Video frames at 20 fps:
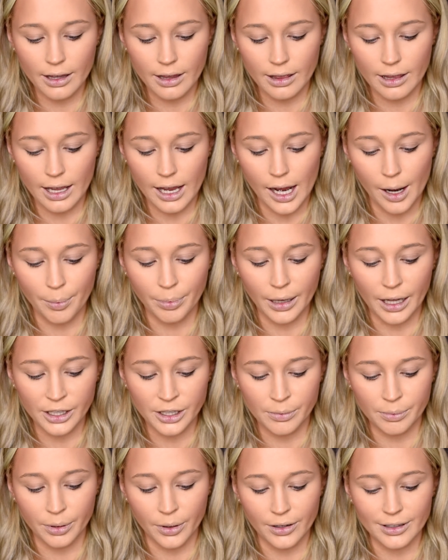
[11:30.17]
the
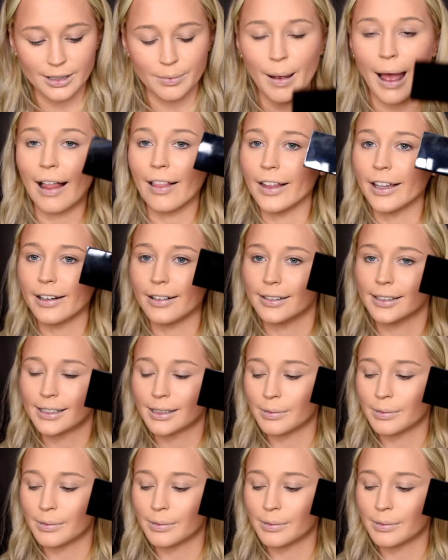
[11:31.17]
blush and bronzer palette in